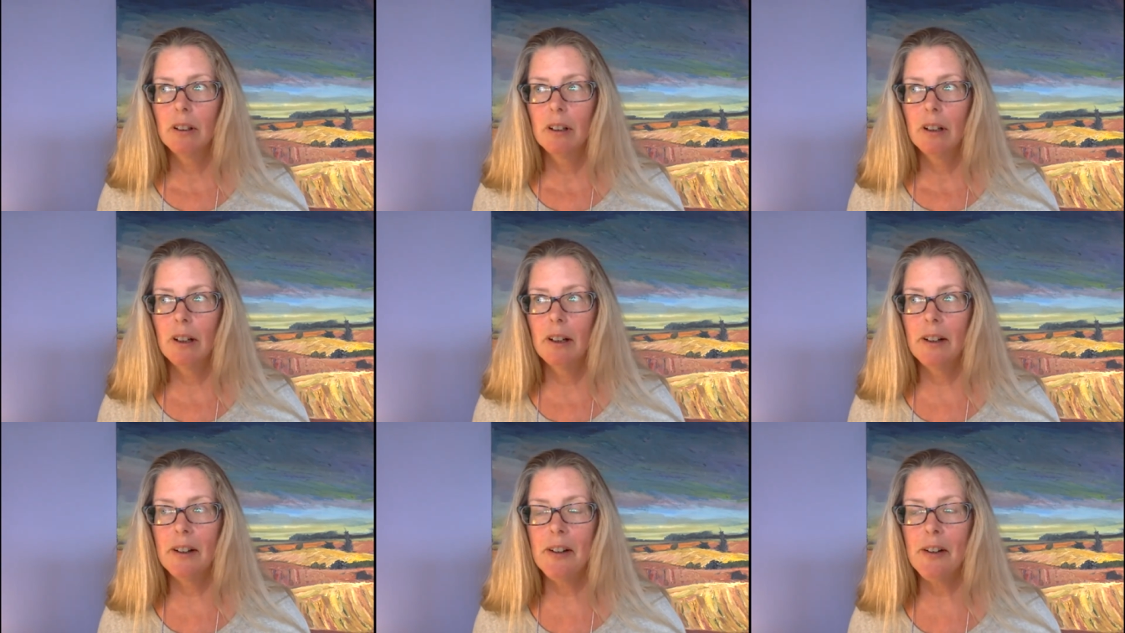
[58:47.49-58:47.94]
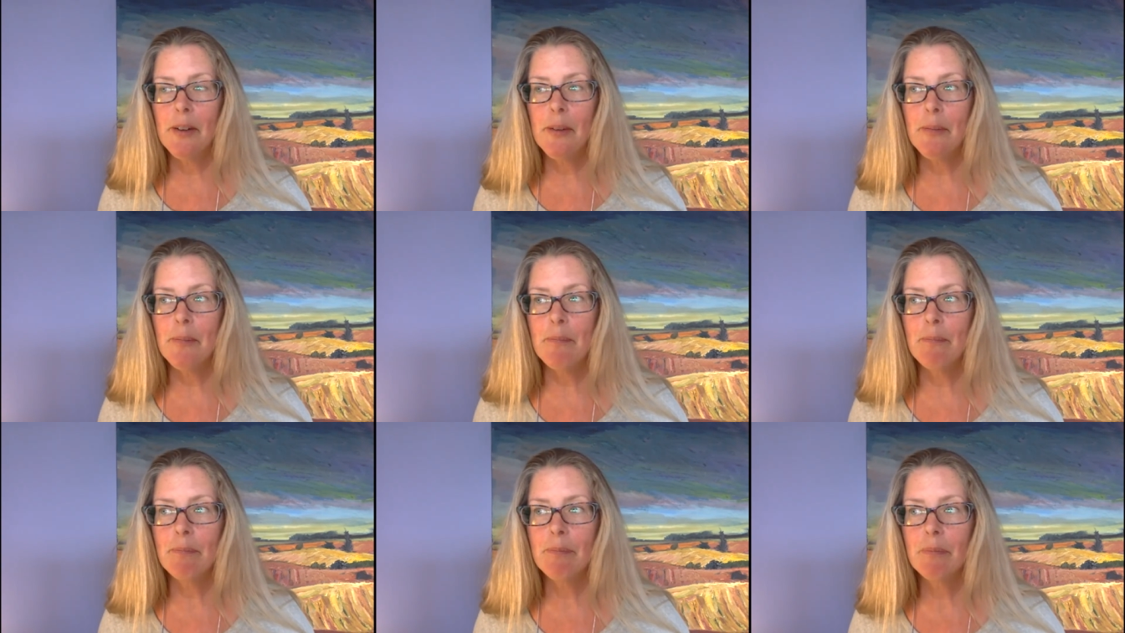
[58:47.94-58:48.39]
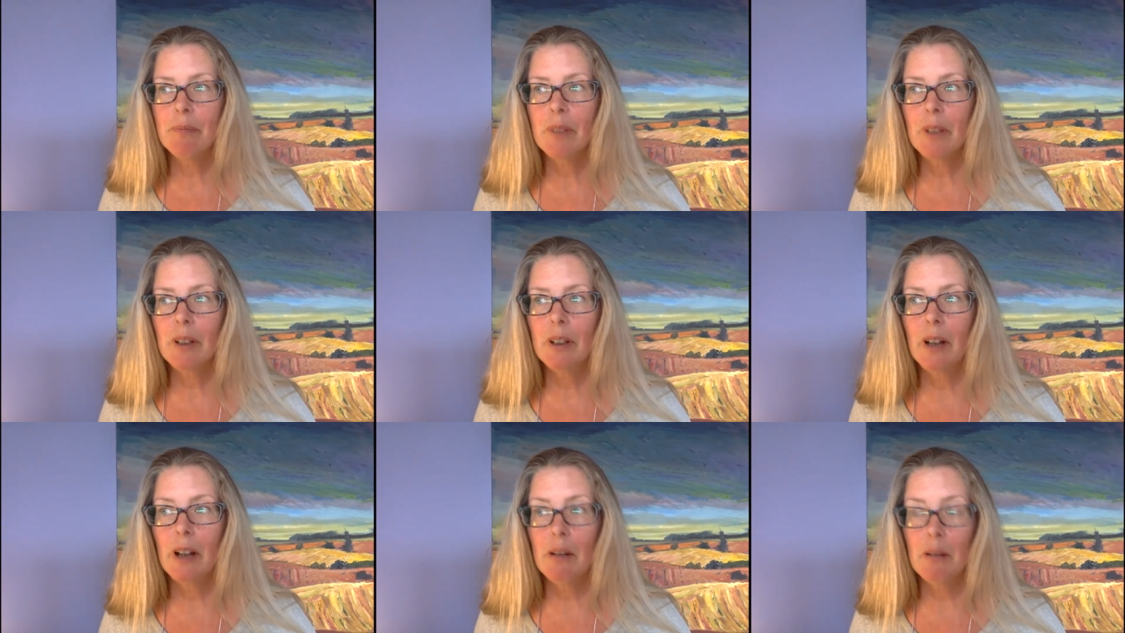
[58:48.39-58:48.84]

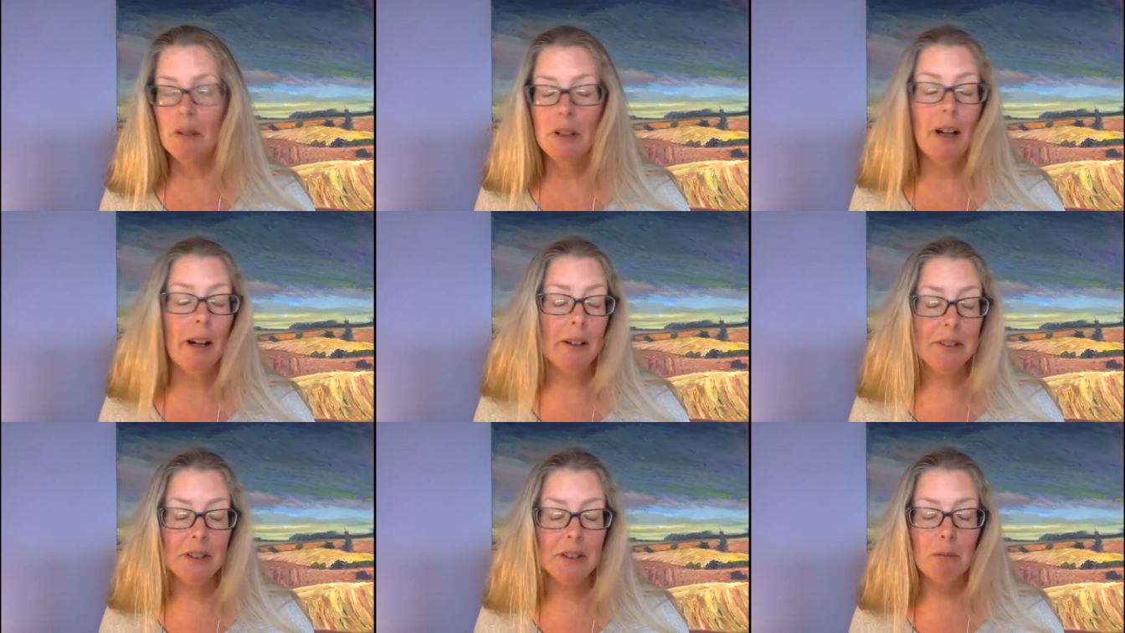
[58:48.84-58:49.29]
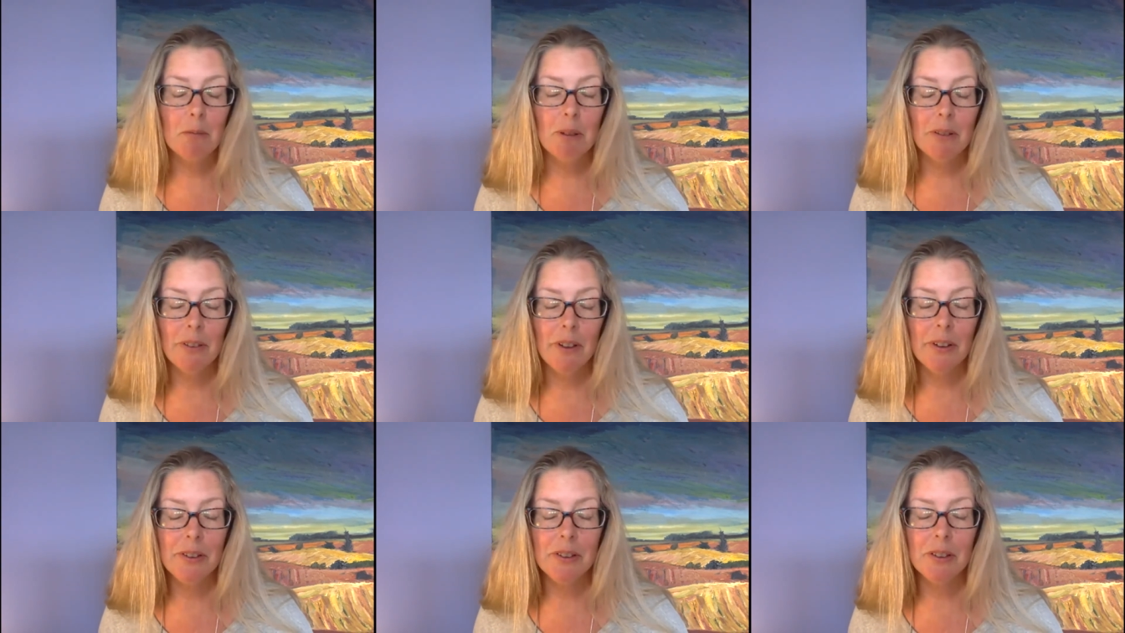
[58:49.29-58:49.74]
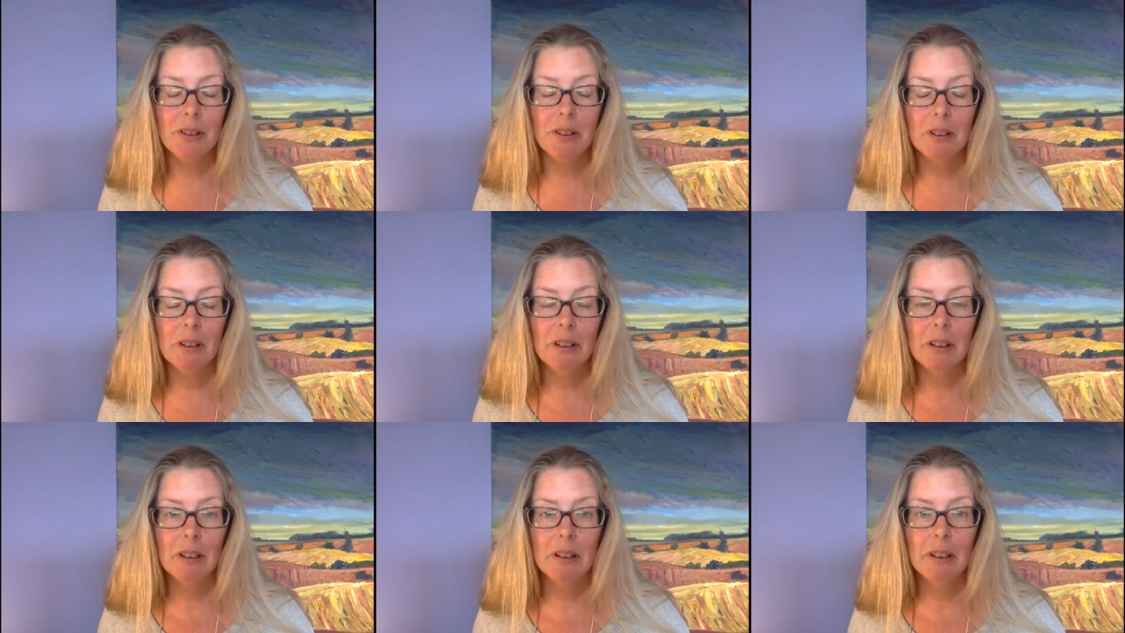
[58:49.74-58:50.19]
I would ask your professor
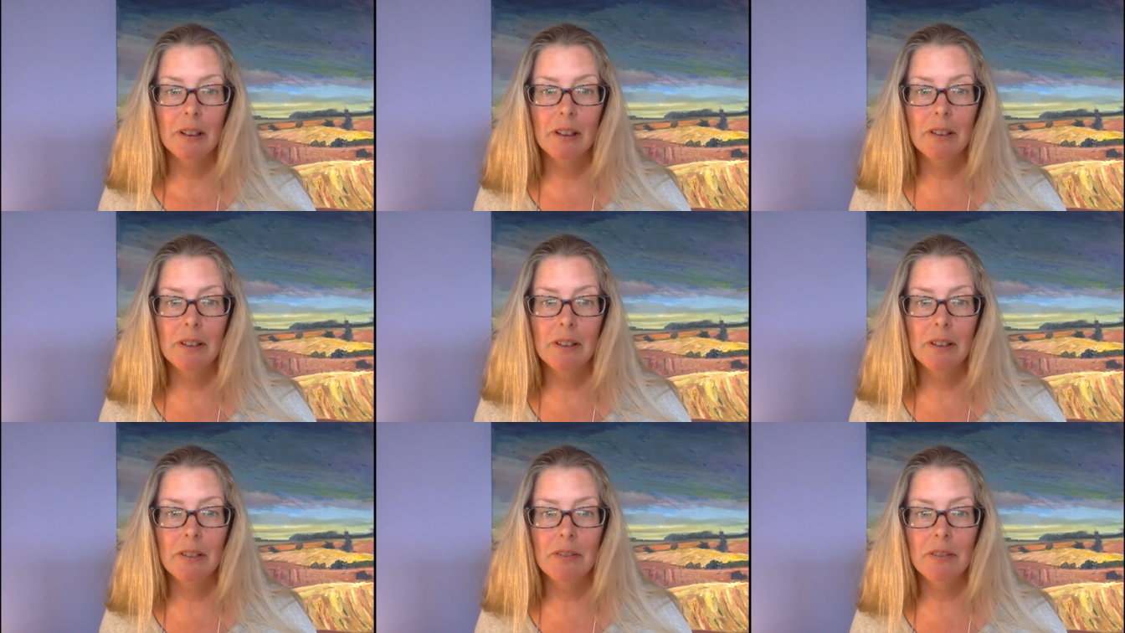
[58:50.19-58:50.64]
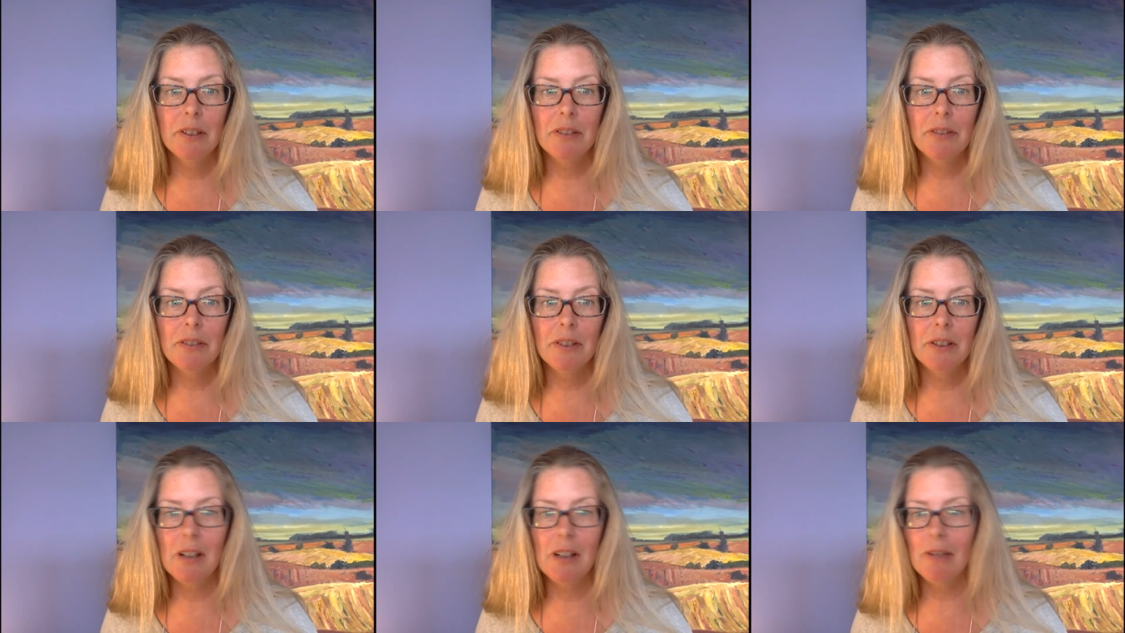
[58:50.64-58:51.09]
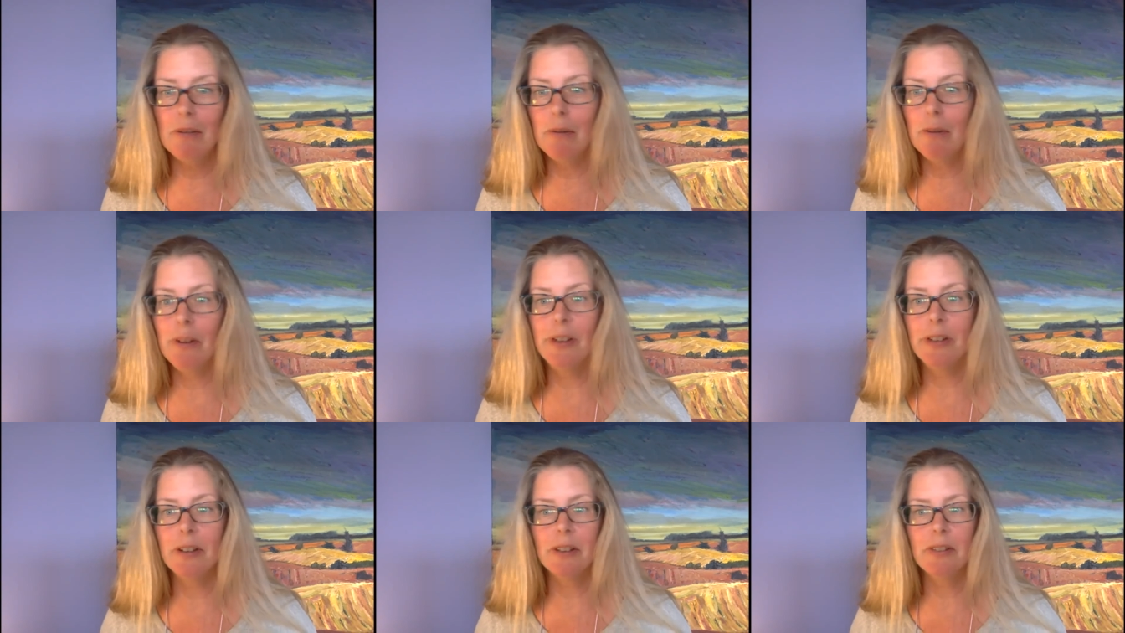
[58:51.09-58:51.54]
if you have a
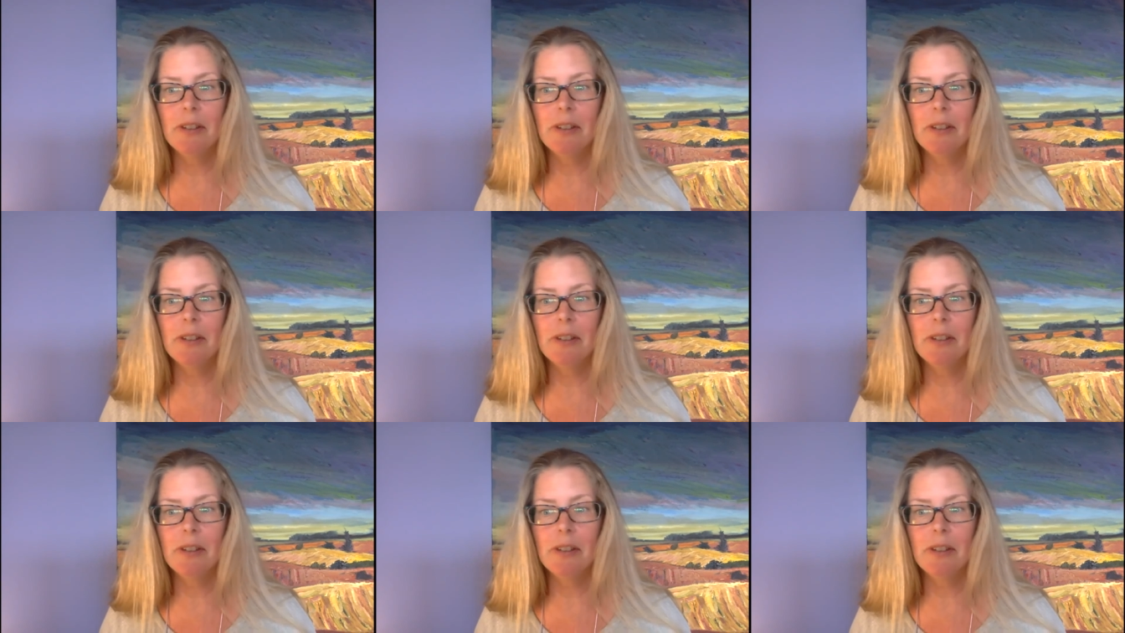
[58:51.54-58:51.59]
professor.